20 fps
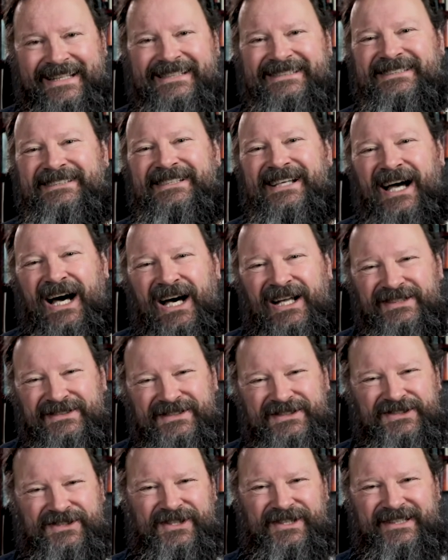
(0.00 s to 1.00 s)
is
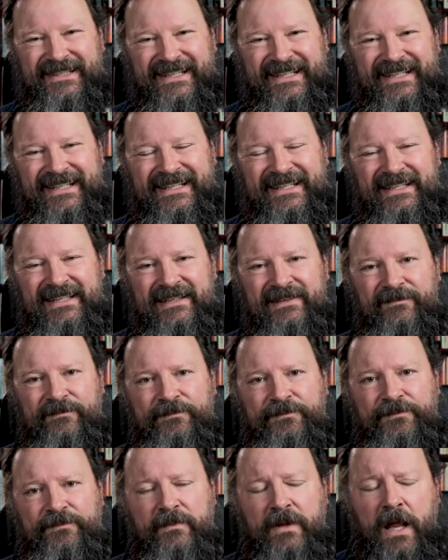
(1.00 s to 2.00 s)
uncertain.
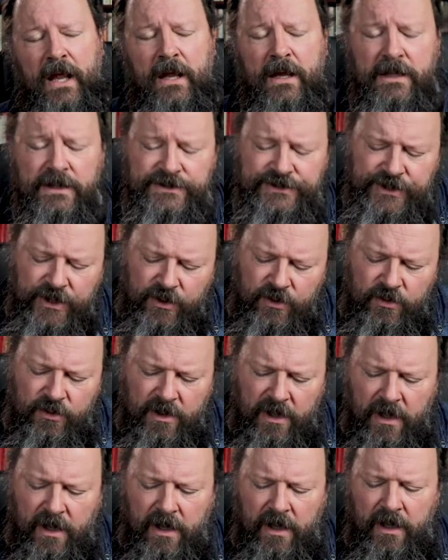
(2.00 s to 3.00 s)
So